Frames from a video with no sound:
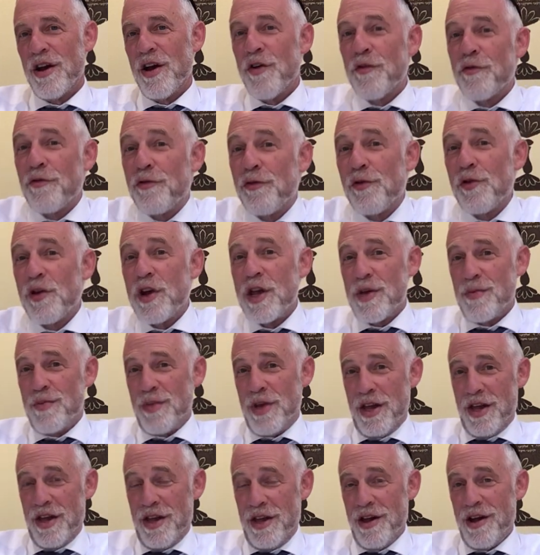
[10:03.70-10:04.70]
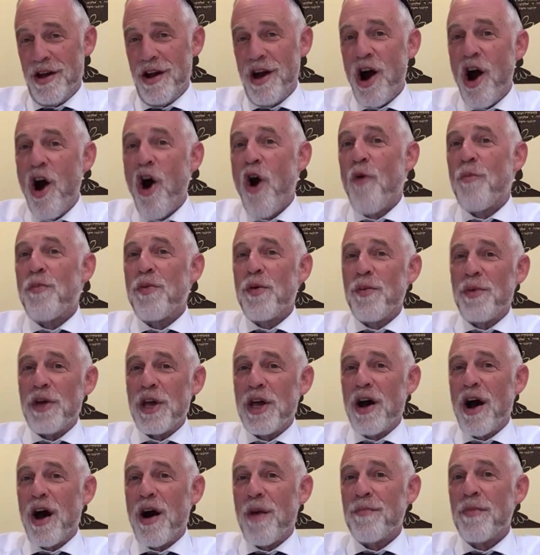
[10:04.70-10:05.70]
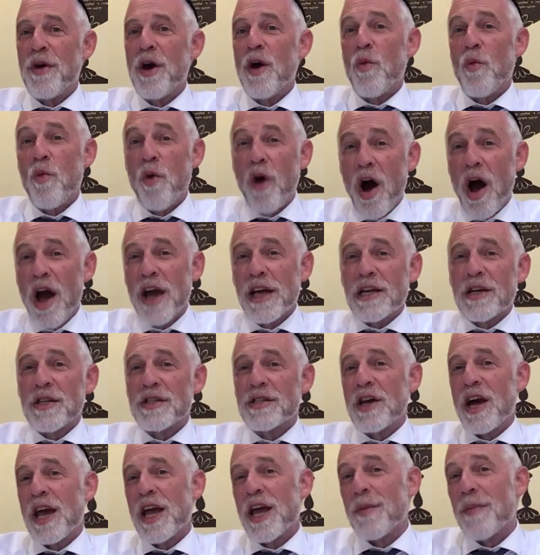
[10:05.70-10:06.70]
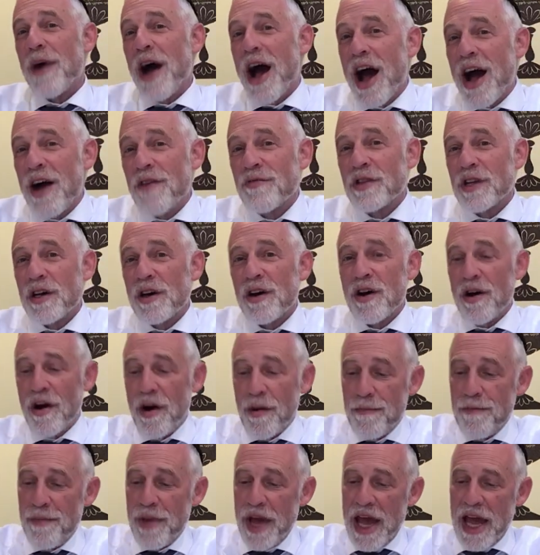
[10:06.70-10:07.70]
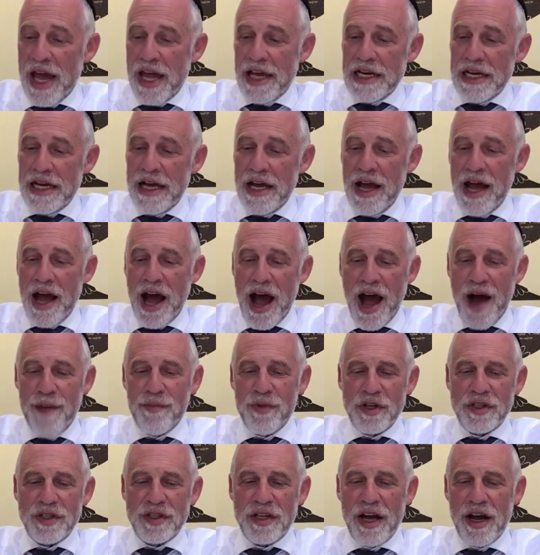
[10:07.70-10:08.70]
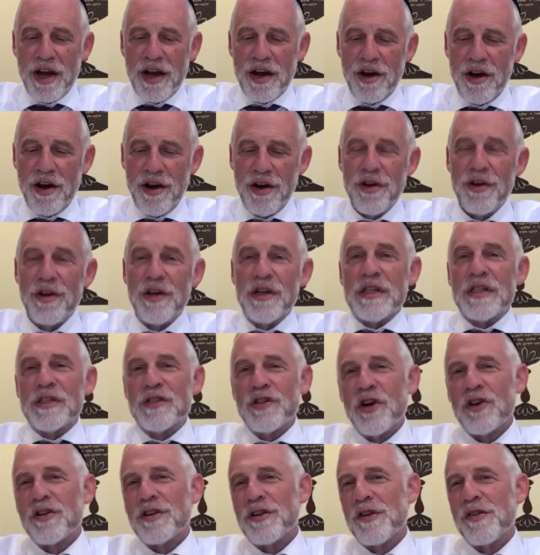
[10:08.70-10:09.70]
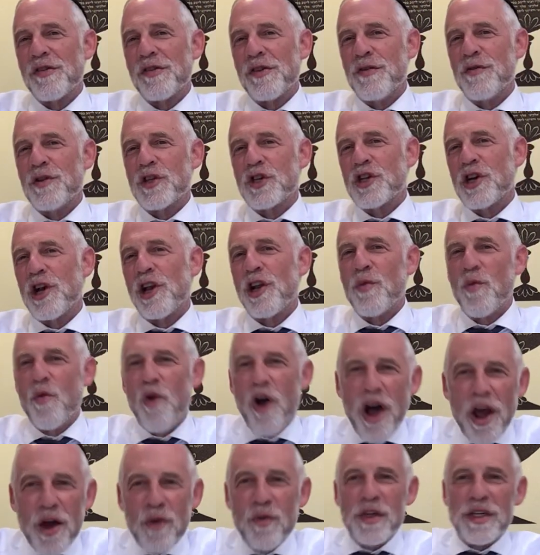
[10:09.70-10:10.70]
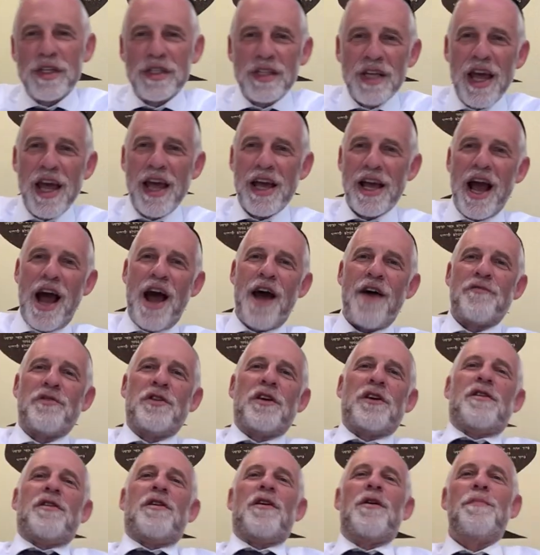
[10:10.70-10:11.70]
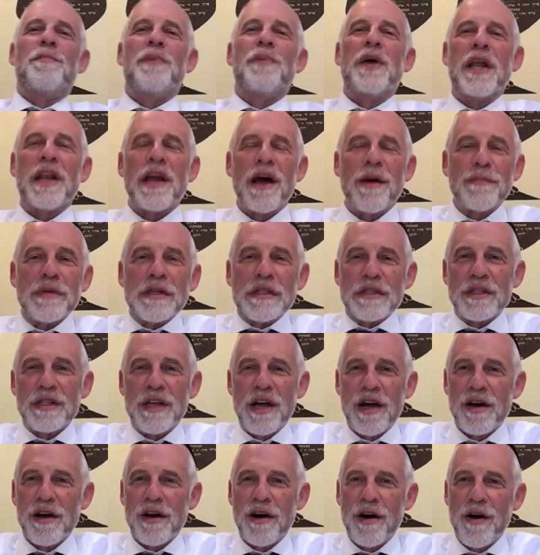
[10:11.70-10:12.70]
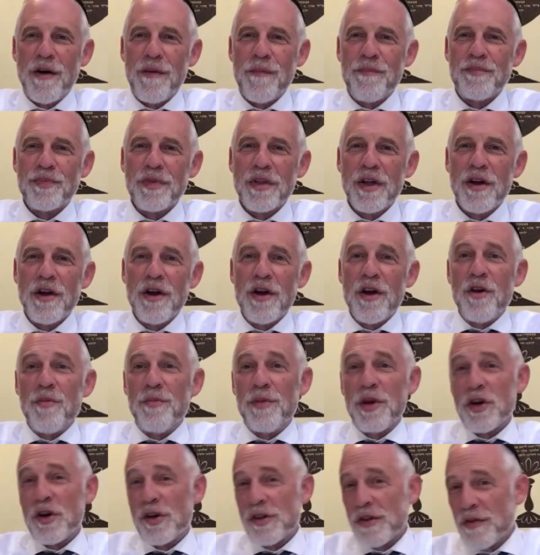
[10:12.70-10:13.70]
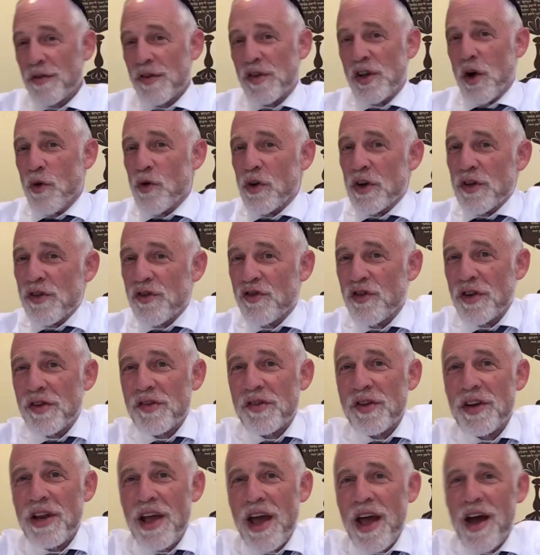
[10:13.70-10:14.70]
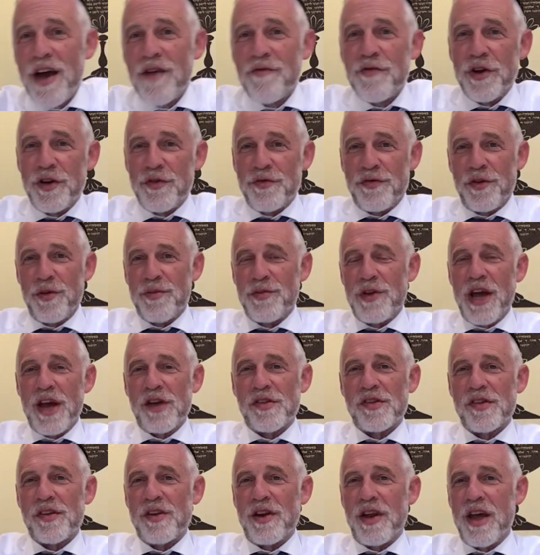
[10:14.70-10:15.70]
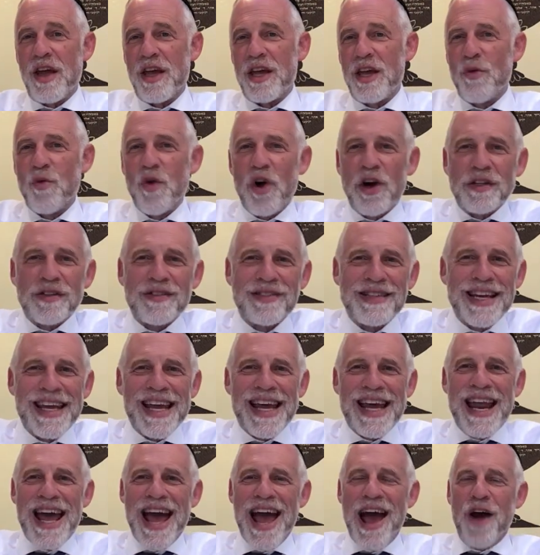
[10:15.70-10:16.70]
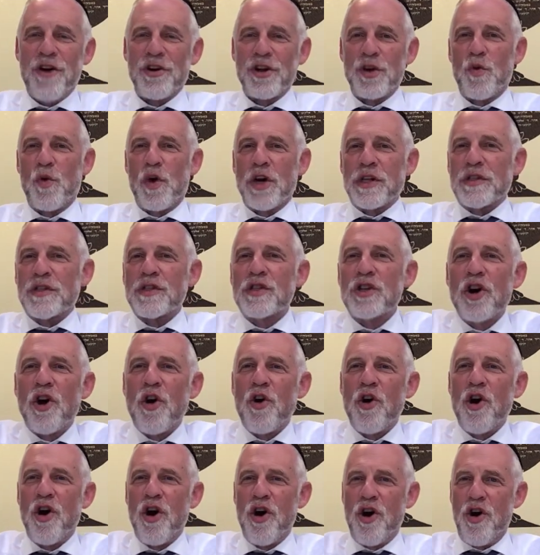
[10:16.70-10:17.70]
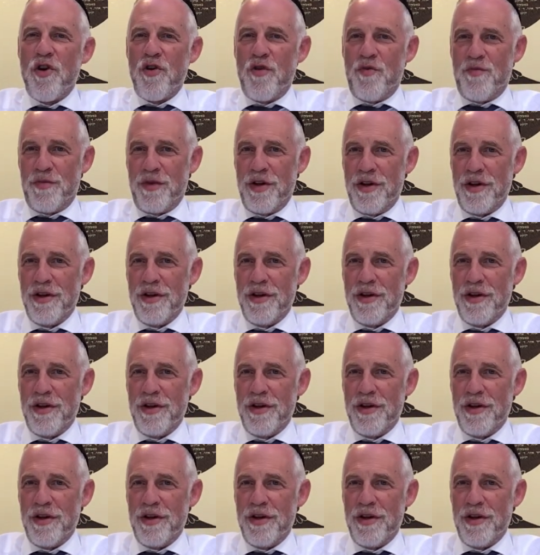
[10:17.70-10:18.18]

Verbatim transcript: Free me. Open me up. Why? Because I am avdecha ben amasecha. Zot the Shalom. Why are we saying avdecha ben amasecha? Because if someone is just an Evid from yesterday, he wants to get out, he wants to go home.